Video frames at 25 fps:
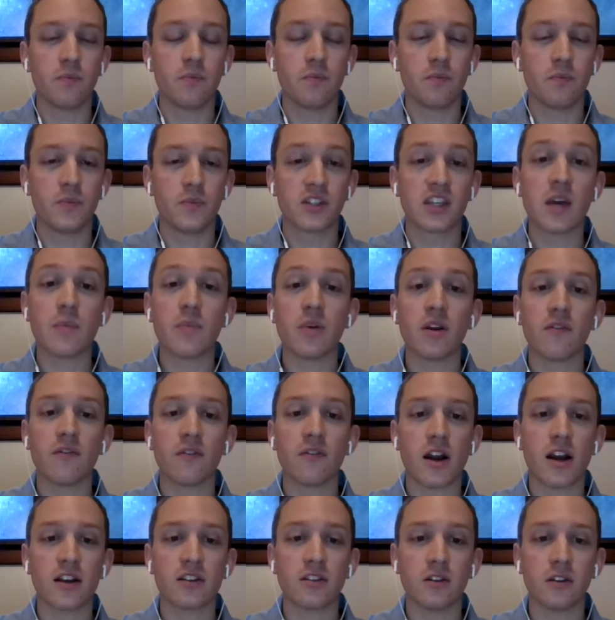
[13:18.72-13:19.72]
skipping
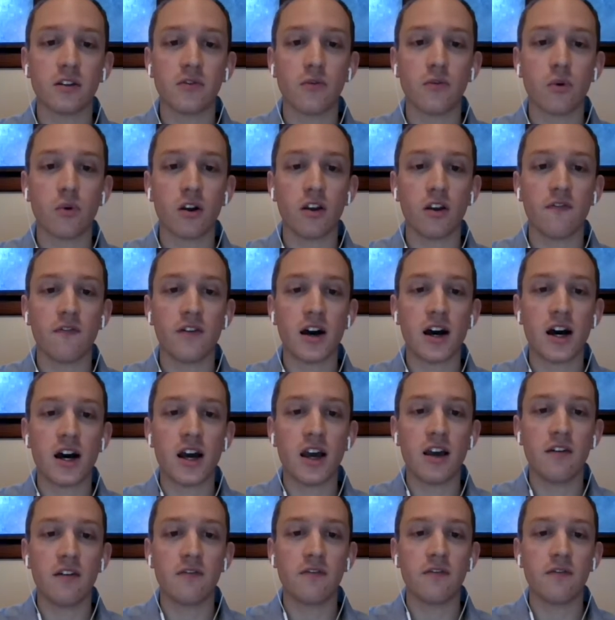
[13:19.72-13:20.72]
for exons
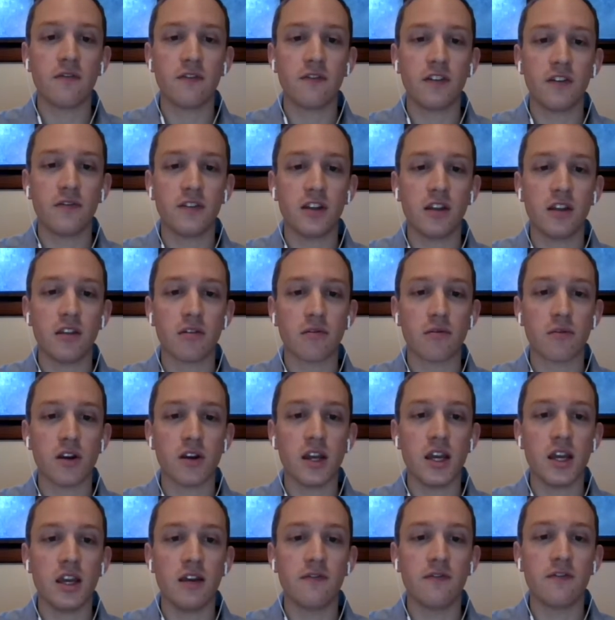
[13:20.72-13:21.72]
45,
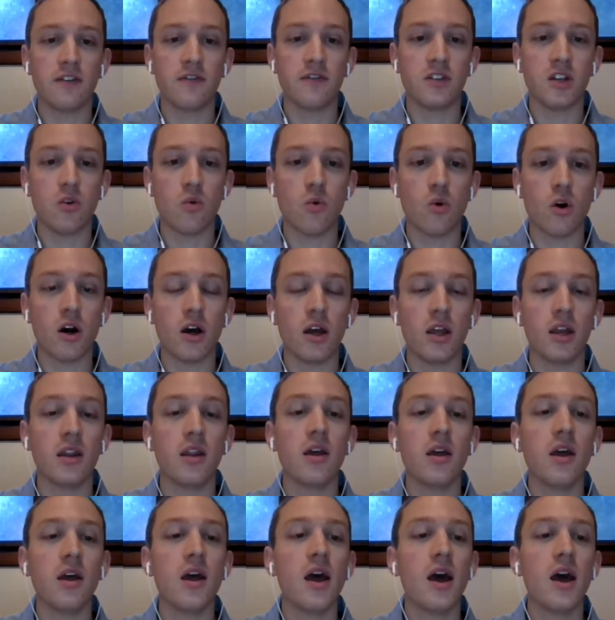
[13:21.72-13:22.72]
53, 51,
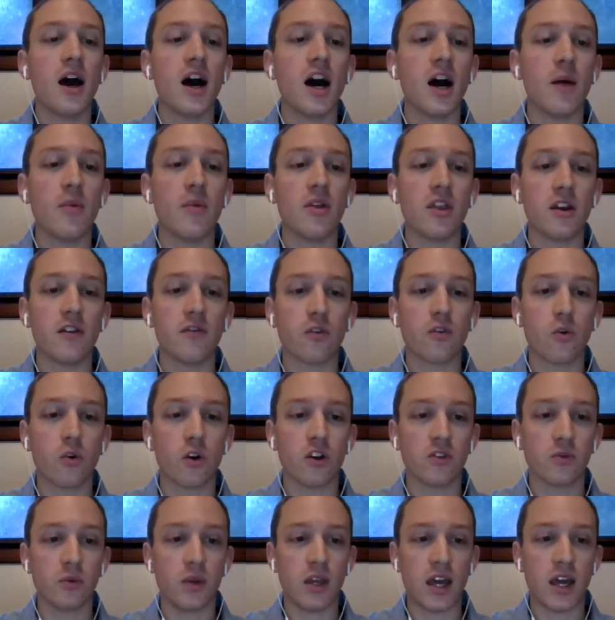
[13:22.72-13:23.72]
and then of
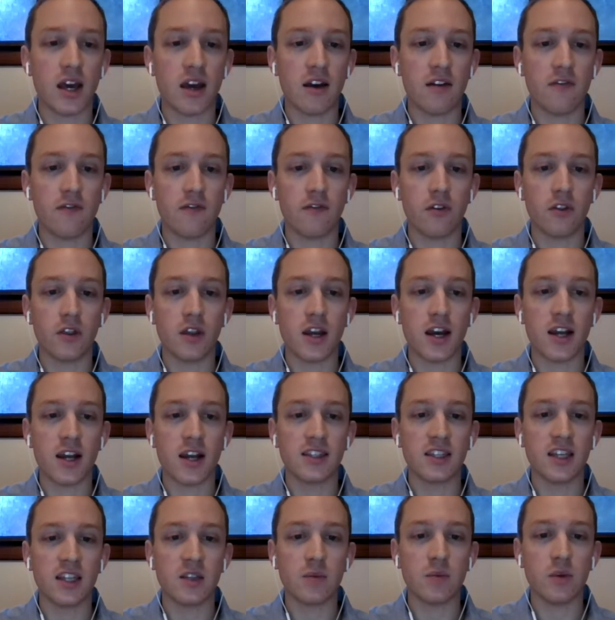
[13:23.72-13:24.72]
course we have for the
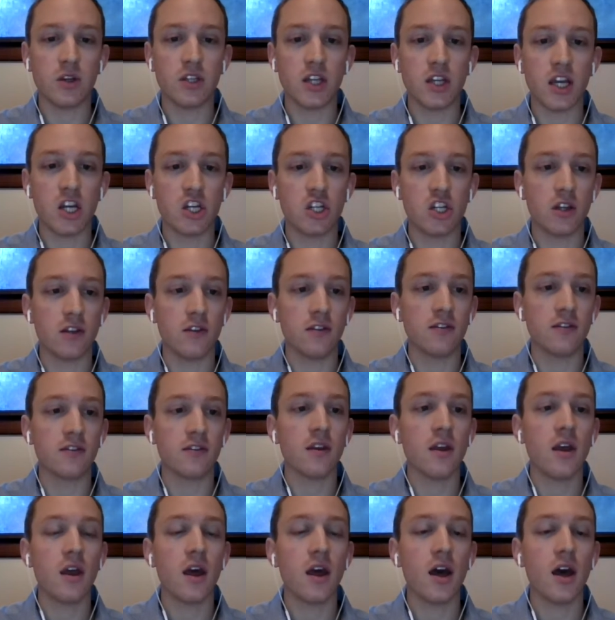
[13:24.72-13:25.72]
nonsense
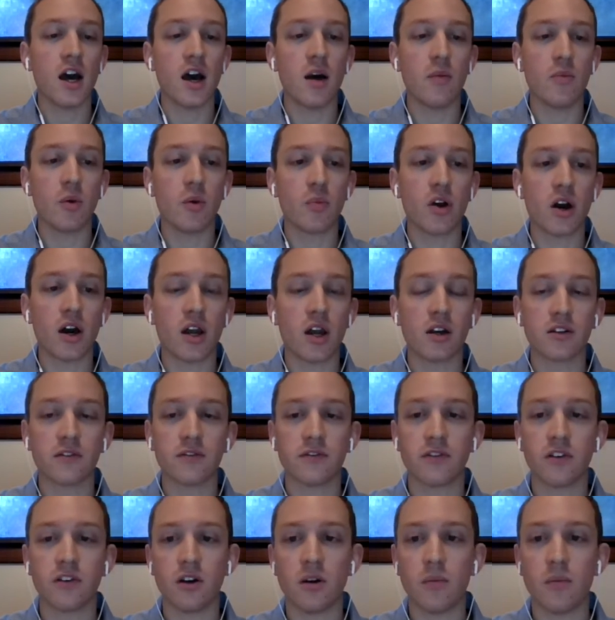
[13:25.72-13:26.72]
mutations the product
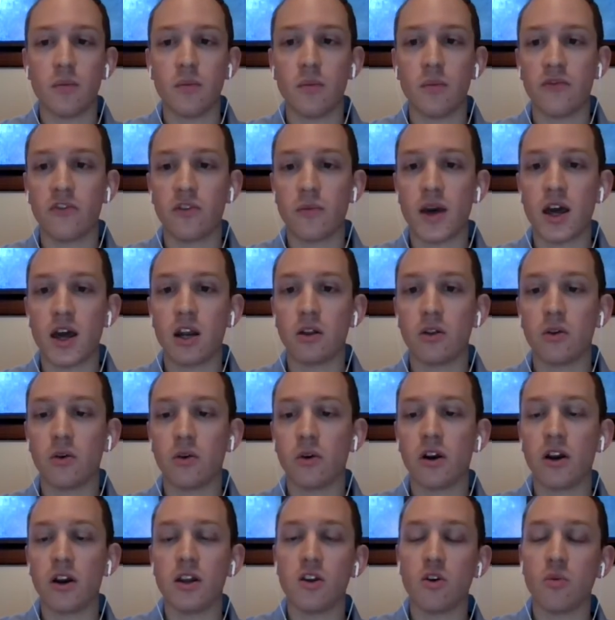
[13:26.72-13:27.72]
from
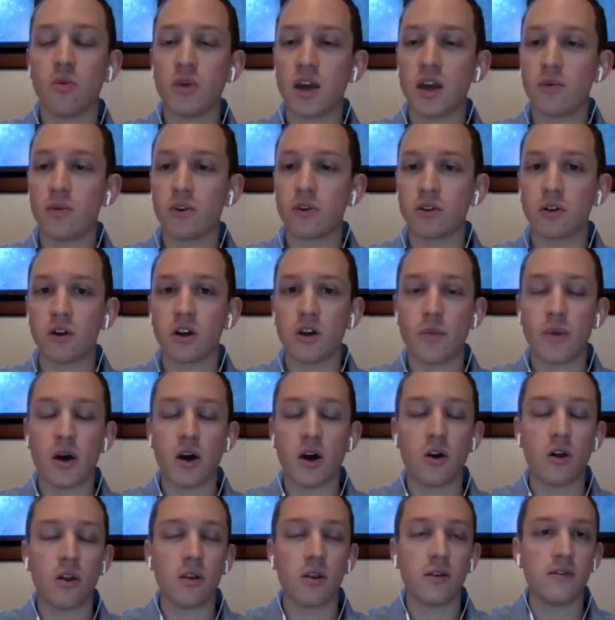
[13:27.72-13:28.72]
Adalorin, and you'll be able to learn
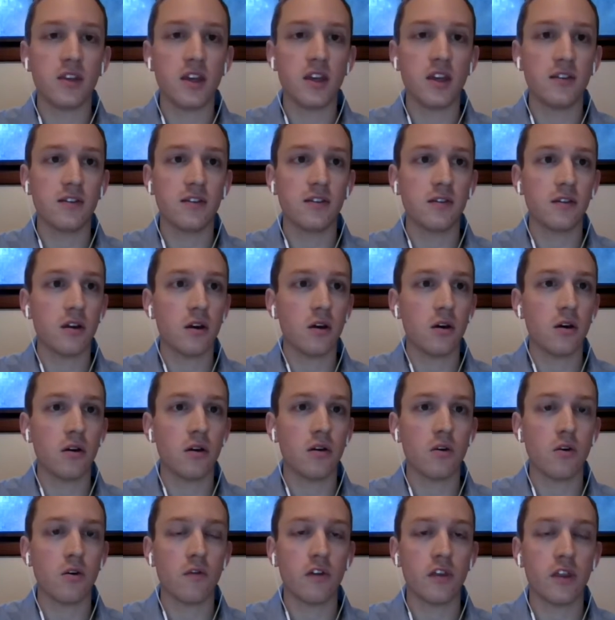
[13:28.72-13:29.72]
about all of these
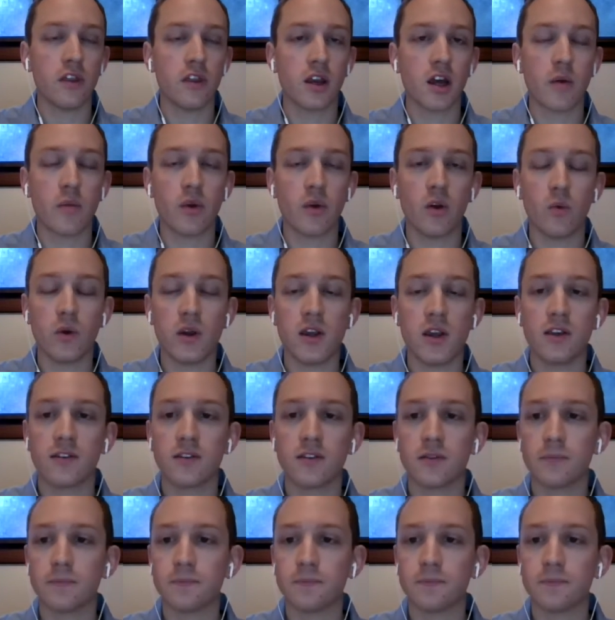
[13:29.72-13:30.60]
over the coming weeks.